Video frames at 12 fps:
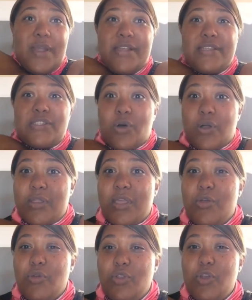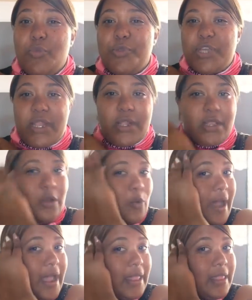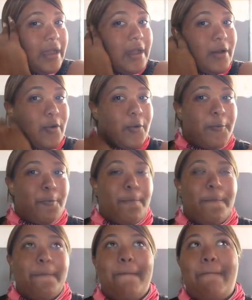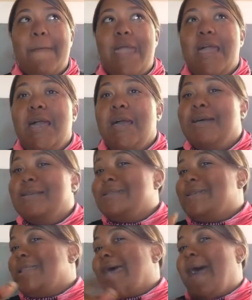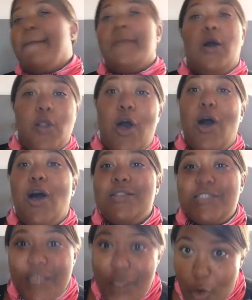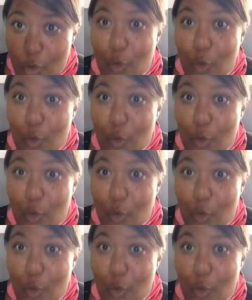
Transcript: start a YouTube channel a while ago? So now I'm going to answer your